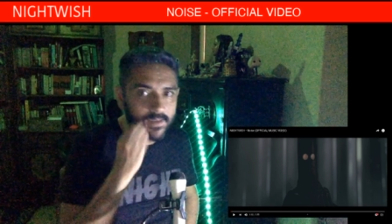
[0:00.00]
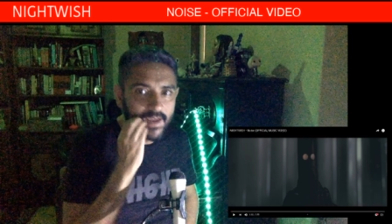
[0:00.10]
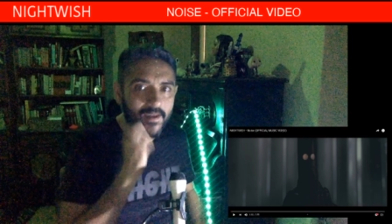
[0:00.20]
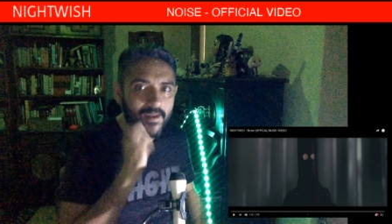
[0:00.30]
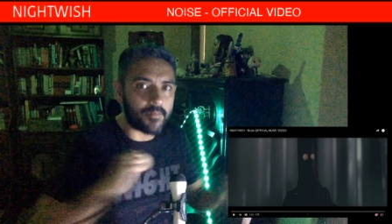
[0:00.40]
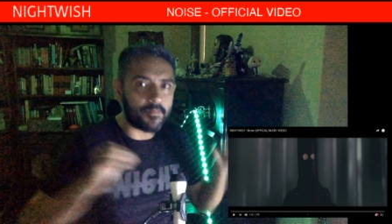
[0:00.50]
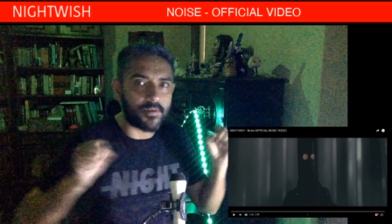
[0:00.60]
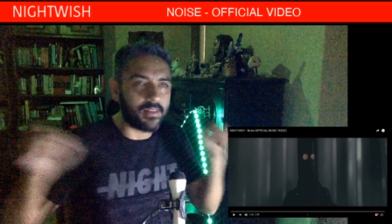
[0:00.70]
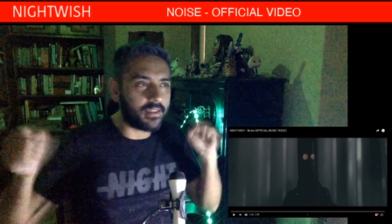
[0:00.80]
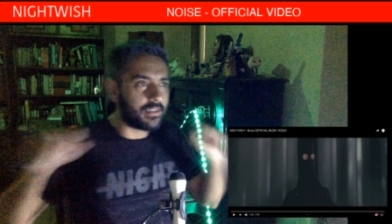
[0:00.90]
I
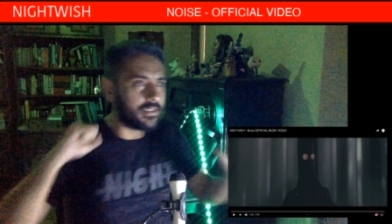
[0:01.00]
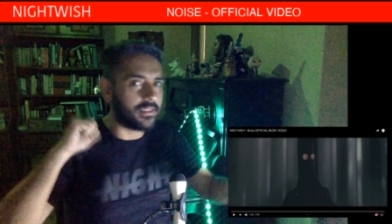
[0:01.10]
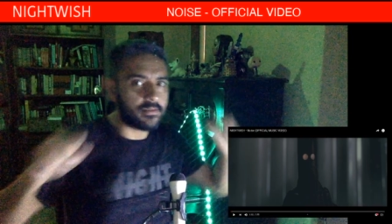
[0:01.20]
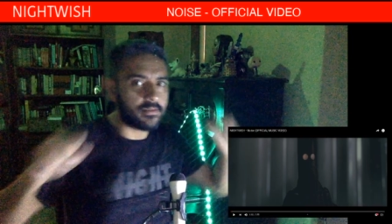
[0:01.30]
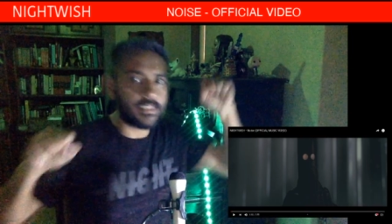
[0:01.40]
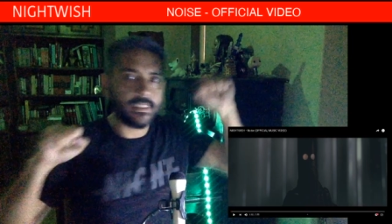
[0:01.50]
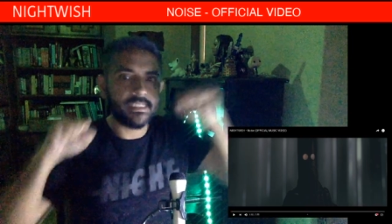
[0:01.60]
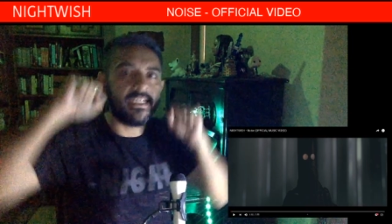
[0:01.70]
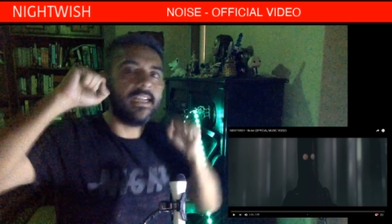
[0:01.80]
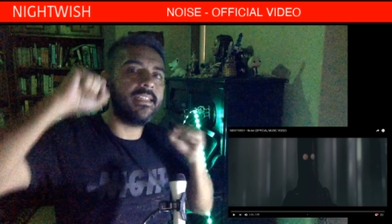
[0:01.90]
probably didn't
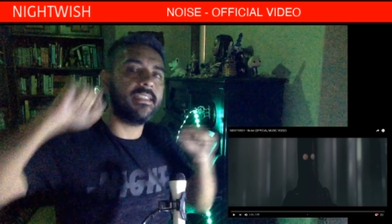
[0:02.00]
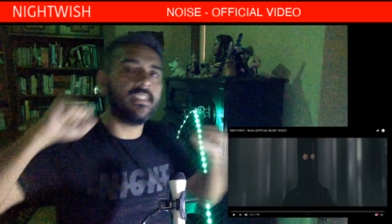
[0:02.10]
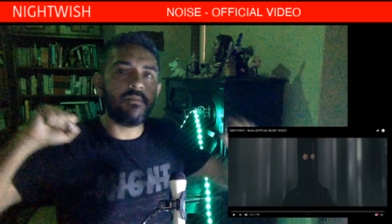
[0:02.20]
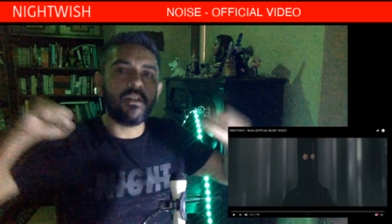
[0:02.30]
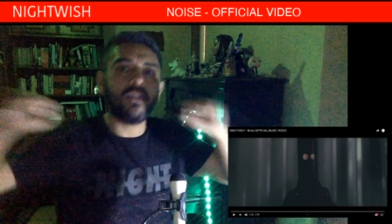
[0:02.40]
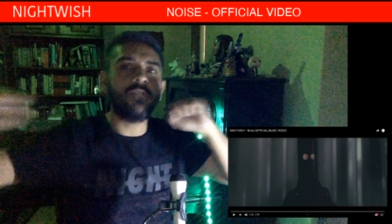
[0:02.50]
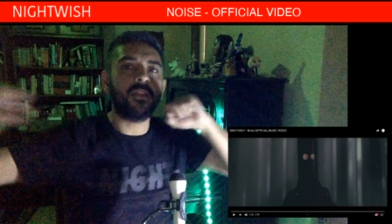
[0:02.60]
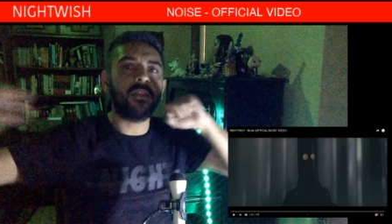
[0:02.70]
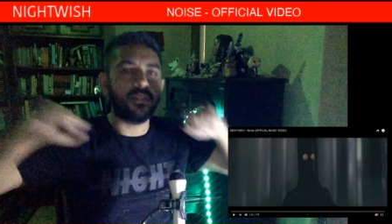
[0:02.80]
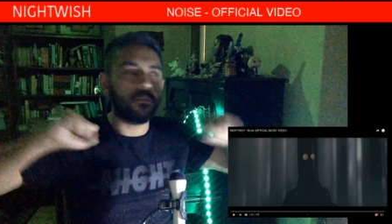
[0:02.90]
dance as much
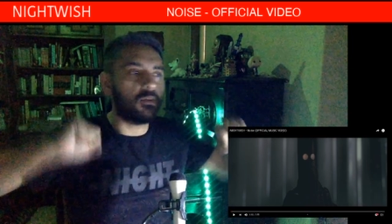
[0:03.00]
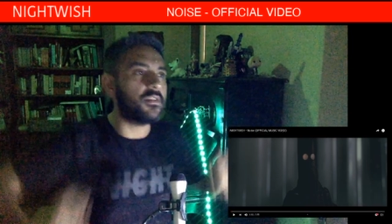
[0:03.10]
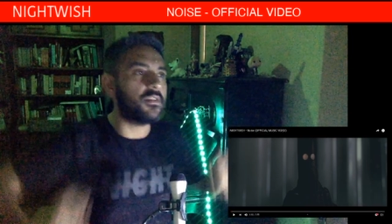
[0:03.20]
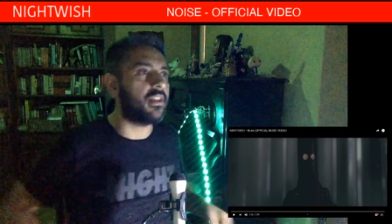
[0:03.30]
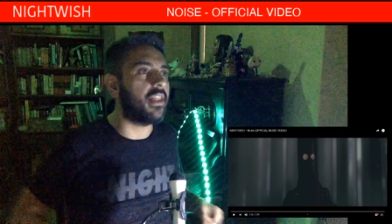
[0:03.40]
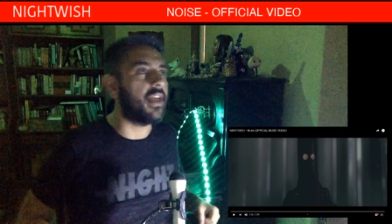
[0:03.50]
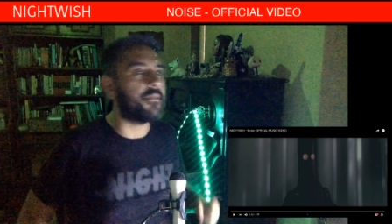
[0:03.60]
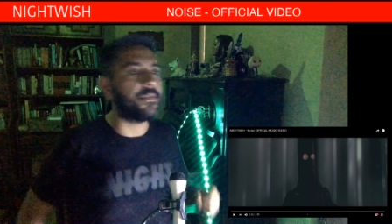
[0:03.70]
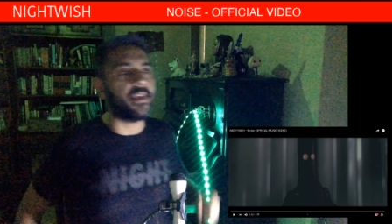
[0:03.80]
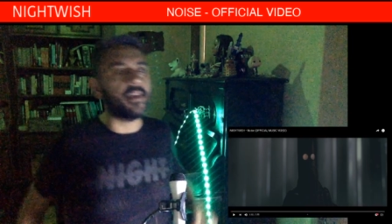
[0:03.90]
because it was not a live
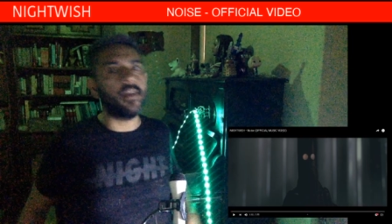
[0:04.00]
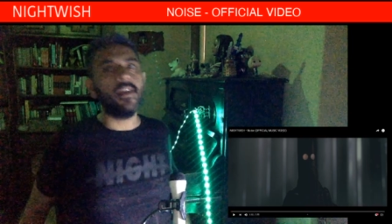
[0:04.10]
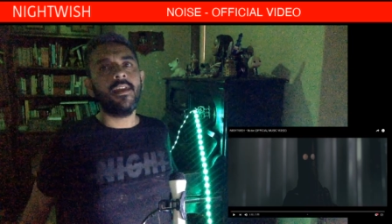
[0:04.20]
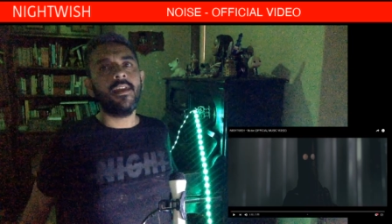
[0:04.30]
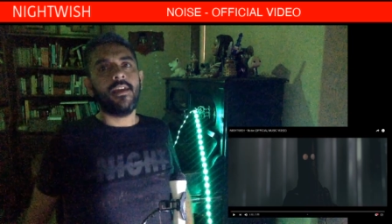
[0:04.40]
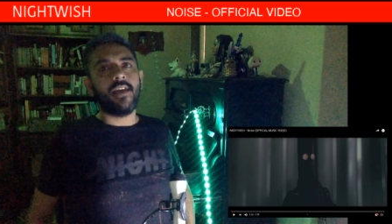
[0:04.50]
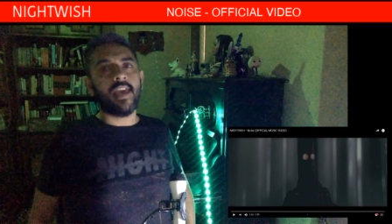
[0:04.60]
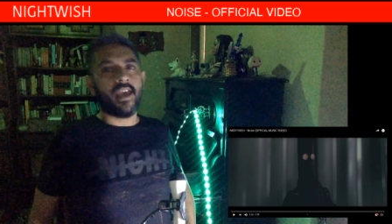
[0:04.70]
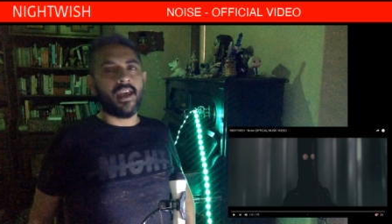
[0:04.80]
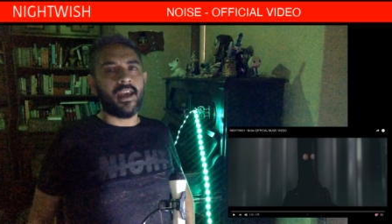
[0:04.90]
thing,
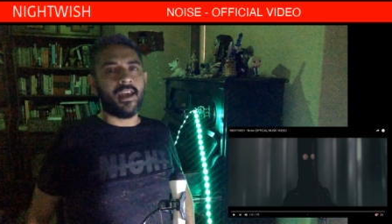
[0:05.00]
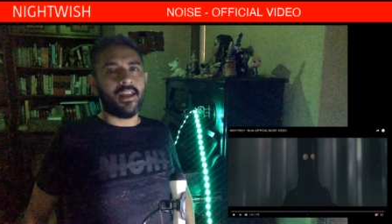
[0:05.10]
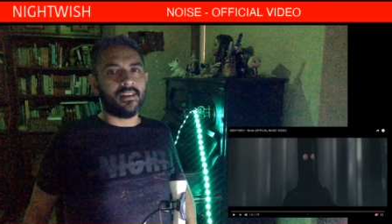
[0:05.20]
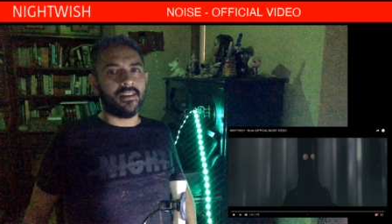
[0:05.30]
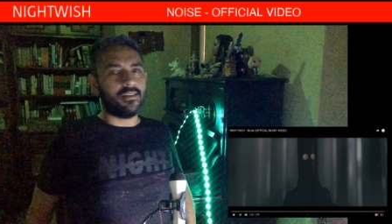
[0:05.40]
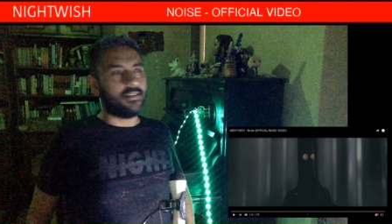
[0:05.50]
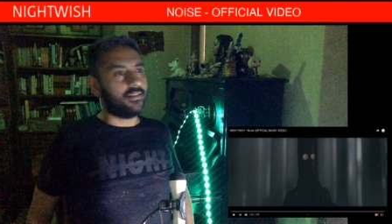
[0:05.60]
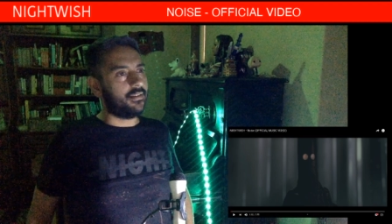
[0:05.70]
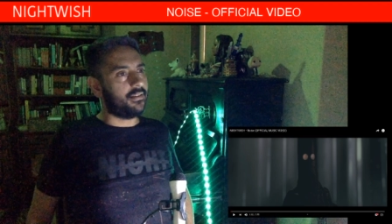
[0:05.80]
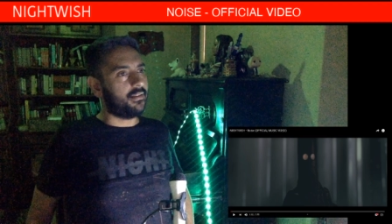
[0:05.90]
and
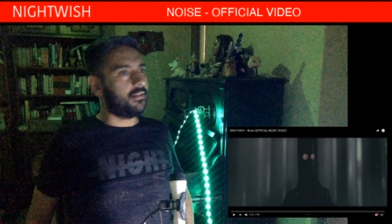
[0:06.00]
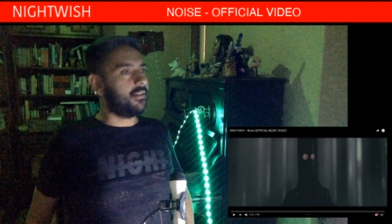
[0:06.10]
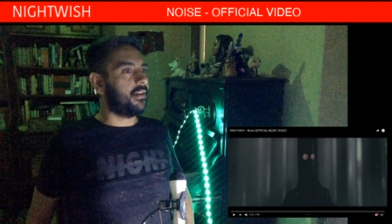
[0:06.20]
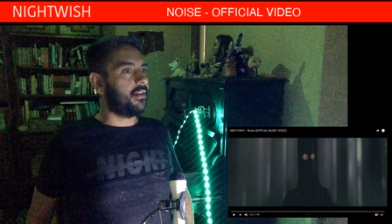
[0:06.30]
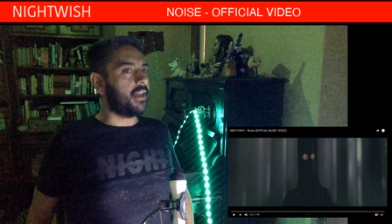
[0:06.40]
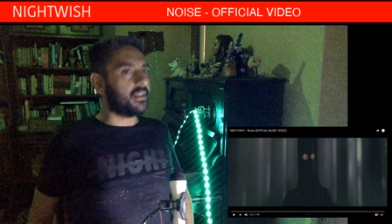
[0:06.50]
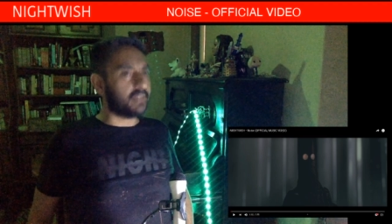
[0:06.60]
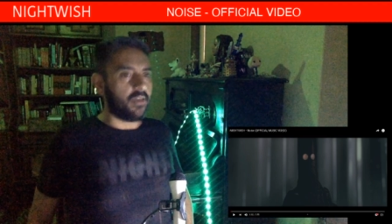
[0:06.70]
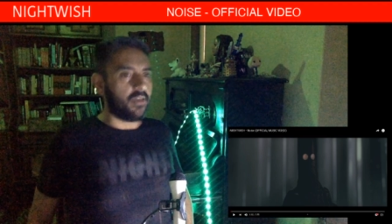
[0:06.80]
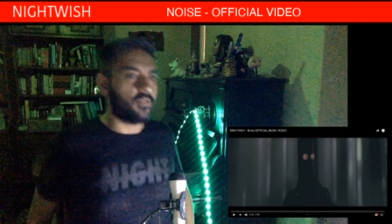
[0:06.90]
as
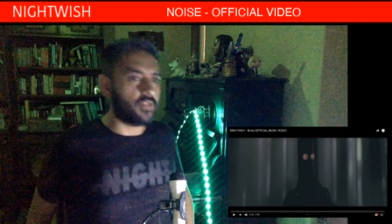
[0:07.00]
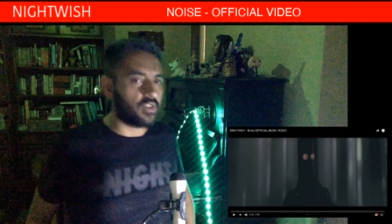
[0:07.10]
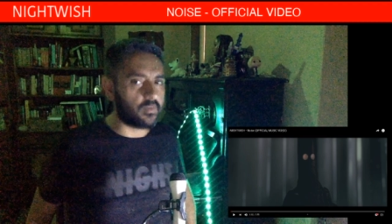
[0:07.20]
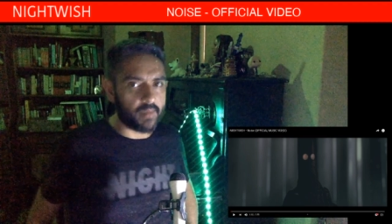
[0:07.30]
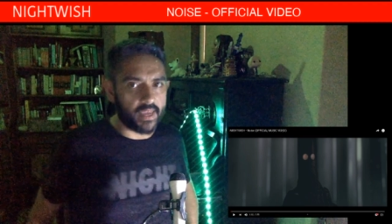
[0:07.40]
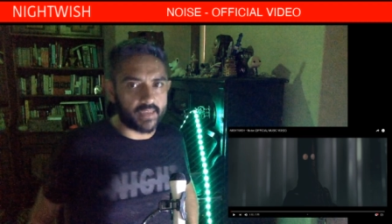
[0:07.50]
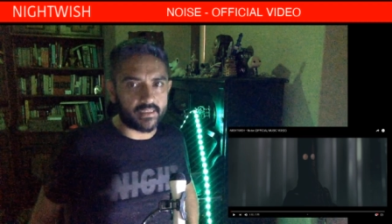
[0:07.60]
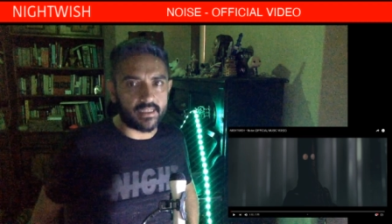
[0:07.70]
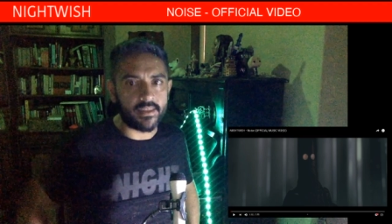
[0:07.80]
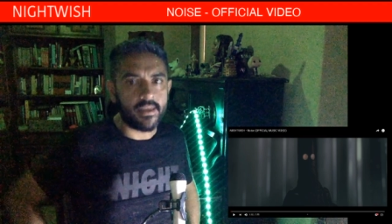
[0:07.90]
I
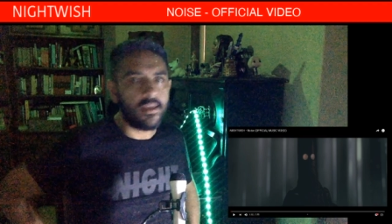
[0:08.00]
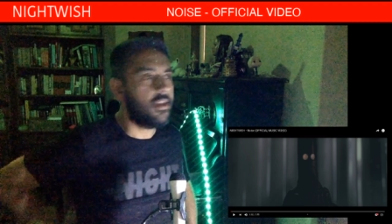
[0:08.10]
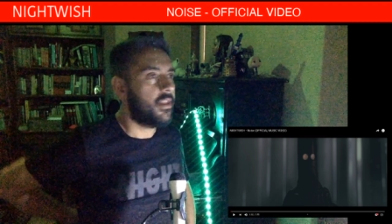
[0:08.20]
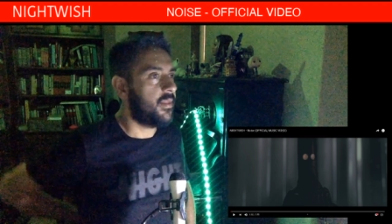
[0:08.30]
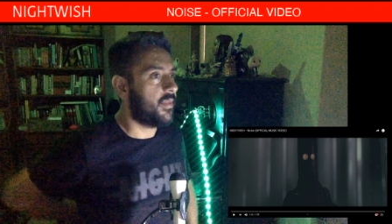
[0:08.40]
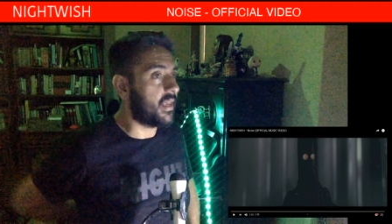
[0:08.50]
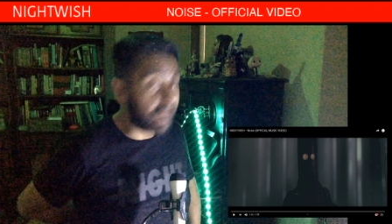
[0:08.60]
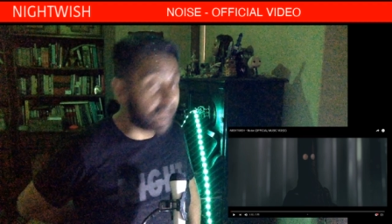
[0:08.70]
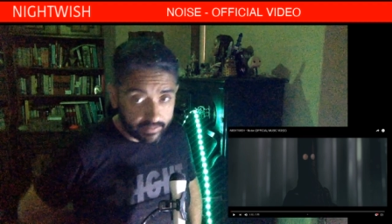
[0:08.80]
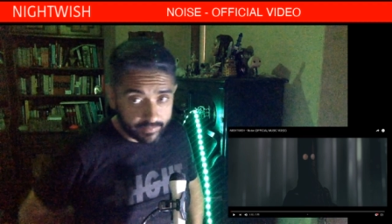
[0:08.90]
suspected, they
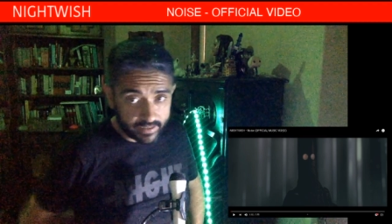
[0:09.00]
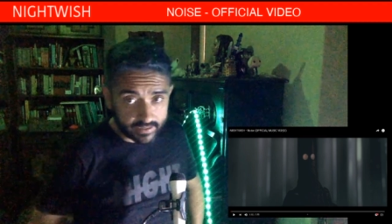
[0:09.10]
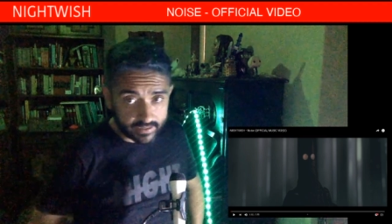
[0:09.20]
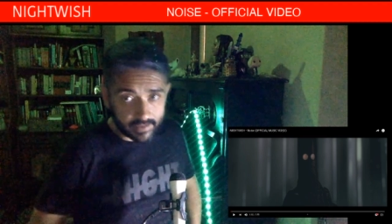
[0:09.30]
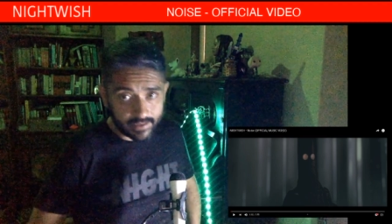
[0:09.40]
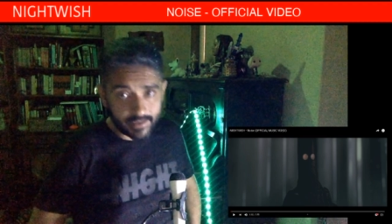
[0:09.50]
sound amazing.